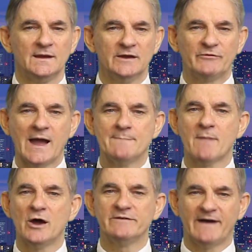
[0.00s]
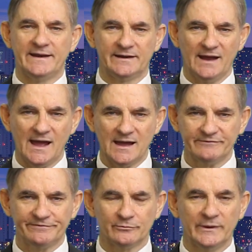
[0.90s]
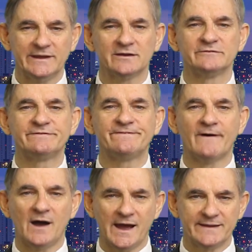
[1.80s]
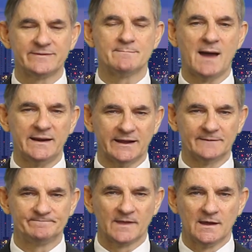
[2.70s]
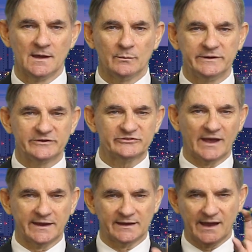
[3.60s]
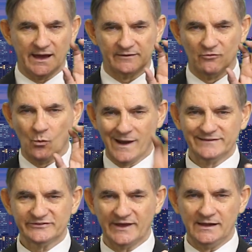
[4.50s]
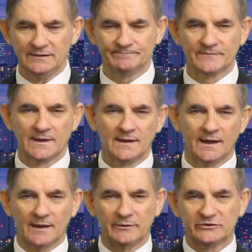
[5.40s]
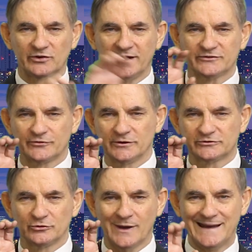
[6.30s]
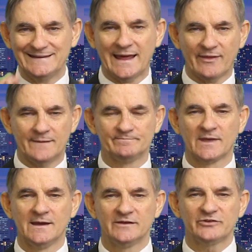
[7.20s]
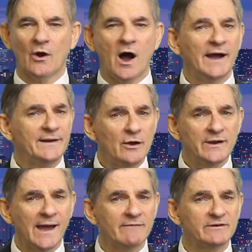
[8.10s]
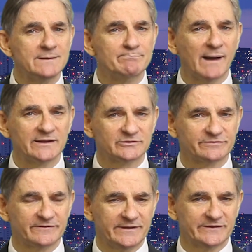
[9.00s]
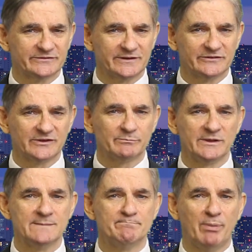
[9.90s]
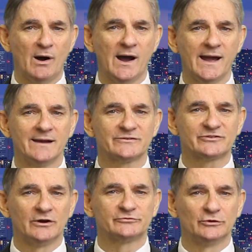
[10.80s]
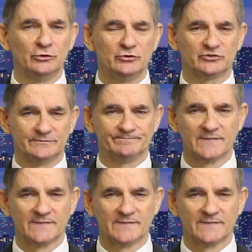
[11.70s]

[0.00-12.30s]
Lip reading: If we are motivated enough, we can find the money. We just take it out of one cell and we transfer it to another. So I don't have any budget for this. It's simply buyer self-delusion.